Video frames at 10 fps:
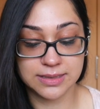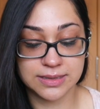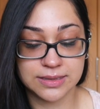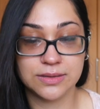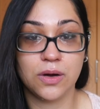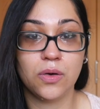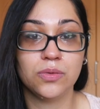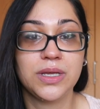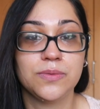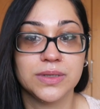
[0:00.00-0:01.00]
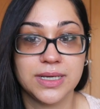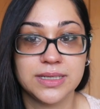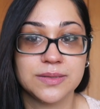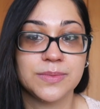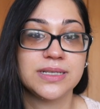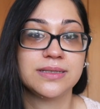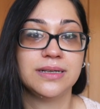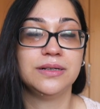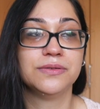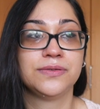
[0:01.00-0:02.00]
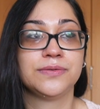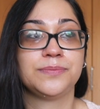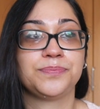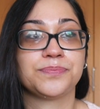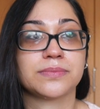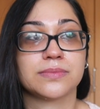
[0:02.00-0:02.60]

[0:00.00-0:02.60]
it doesn't only relate to myself.